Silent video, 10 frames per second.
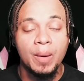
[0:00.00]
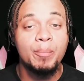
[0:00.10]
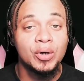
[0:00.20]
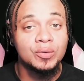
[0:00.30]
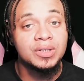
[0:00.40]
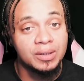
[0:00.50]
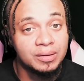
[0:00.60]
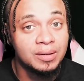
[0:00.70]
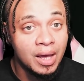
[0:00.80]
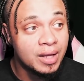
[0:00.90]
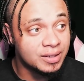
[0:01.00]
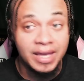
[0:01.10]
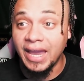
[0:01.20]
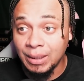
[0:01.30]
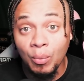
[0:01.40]
to build to
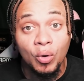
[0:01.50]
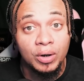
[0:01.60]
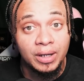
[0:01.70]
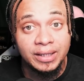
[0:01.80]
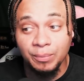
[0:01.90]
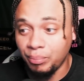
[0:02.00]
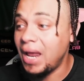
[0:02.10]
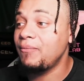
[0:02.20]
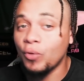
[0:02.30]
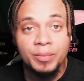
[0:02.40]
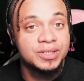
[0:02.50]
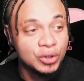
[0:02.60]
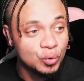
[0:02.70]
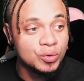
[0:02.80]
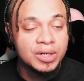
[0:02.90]
gain more. Like, the platform is
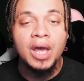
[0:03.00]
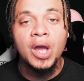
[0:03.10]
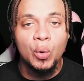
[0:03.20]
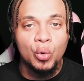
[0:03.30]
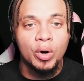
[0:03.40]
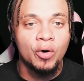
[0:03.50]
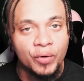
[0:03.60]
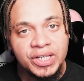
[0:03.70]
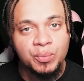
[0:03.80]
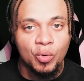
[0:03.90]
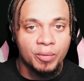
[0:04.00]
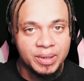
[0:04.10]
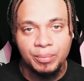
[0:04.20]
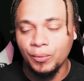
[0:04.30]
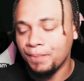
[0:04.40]
huge. We want to reach more
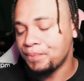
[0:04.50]
people.